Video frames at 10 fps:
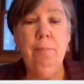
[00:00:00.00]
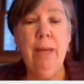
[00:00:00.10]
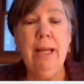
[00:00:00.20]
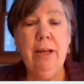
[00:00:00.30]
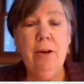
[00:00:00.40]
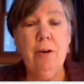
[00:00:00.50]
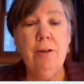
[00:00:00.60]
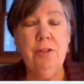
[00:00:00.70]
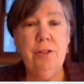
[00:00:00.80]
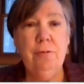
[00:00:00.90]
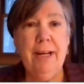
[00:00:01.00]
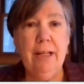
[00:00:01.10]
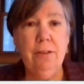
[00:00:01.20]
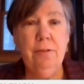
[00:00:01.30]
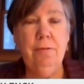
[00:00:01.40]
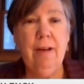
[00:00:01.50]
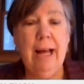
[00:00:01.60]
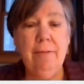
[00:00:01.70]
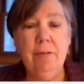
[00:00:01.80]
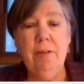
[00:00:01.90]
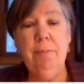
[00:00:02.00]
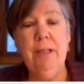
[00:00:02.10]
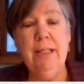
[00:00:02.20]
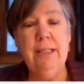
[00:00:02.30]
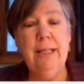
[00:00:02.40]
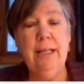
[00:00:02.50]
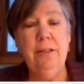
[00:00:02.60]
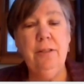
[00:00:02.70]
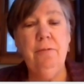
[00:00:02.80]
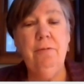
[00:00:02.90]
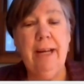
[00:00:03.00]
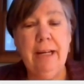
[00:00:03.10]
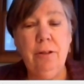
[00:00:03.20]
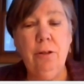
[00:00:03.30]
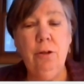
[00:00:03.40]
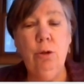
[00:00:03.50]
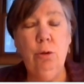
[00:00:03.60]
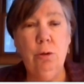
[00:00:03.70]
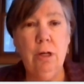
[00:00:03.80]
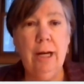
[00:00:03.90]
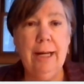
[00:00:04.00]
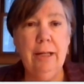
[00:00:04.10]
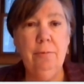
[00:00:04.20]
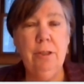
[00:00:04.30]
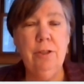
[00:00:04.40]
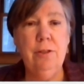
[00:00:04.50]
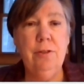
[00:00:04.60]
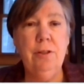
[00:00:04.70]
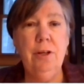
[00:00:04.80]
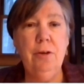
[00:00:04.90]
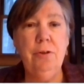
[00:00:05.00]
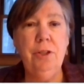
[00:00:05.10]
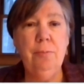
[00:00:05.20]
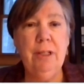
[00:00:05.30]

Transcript: Many cars derailed. 5 of them contained vinyl chloride, which is a known human